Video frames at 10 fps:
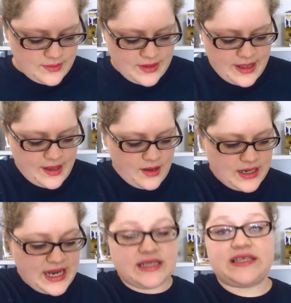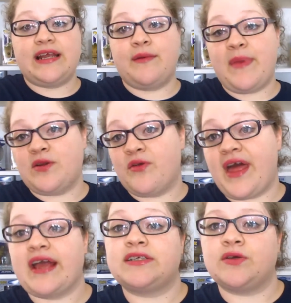Okay, and I just hit a metal
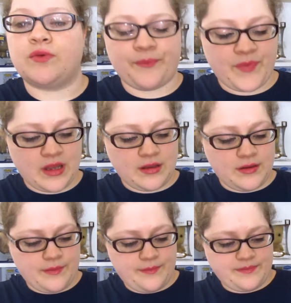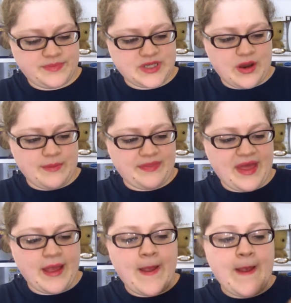thing, so sorry about
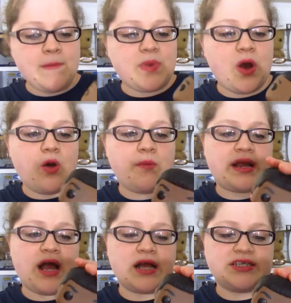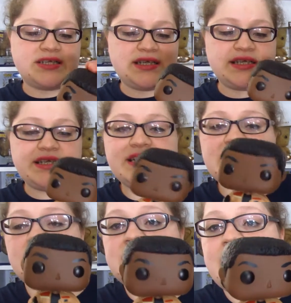that. But oh my gosh, just the details